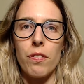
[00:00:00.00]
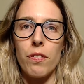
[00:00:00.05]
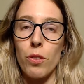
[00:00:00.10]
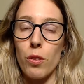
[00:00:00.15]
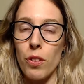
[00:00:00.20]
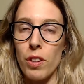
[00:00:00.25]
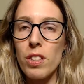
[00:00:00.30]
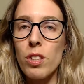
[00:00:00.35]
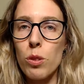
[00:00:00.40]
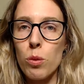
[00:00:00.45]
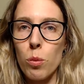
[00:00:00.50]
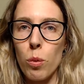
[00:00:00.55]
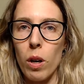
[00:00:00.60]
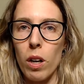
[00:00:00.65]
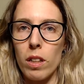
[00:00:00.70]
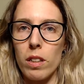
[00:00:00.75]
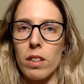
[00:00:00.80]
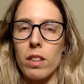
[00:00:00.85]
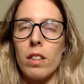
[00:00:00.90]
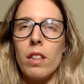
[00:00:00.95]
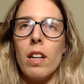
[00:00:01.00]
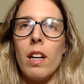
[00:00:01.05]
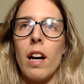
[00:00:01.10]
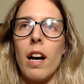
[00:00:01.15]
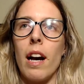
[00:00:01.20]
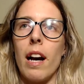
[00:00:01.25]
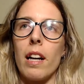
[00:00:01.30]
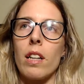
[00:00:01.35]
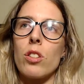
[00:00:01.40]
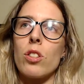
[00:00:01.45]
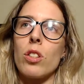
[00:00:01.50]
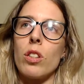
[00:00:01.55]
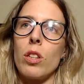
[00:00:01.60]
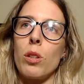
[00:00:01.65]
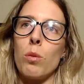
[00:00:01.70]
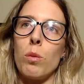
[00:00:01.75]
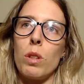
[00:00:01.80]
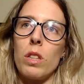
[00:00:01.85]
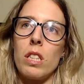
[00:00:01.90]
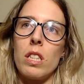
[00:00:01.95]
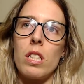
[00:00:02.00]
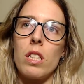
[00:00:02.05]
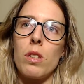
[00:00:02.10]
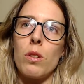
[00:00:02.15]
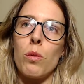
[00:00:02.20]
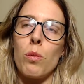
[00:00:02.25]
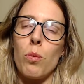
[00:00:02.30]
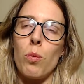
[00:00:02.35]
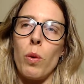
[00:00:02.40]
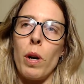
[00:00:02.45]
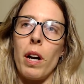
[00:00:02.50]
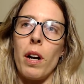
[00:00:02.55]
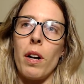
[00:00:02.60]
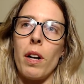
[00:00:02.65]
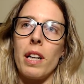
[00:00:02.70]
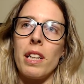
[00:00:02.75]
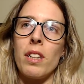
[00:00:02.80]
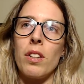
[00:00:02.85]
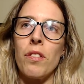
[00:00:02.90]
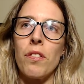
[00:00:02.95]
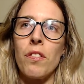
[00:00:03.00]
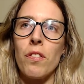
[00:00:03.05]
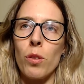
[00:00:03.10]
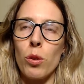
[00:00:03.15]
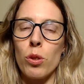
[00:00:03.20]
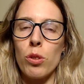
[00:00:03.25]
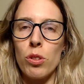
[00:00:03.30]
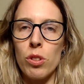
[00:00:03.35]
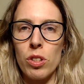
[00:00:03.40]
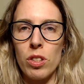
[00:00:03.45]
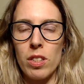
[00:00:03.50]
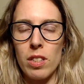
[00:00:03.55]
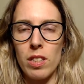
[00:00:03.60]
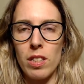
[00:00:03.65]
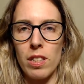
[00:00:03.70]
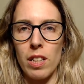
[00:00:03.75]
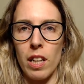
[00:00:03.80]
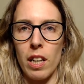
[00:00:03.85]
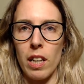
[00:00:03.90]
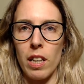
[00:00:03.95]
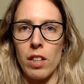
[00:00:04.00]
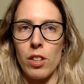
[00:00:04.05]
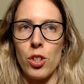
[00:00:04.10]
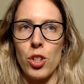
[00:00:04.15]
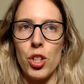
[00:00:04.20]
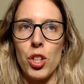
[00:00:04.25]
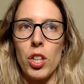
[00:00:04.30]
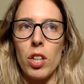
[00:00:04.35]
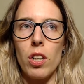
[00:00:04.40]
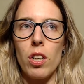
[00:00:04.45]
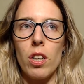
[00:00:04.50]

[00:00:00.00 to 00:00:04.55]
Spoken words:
for this one actually was where in the first stage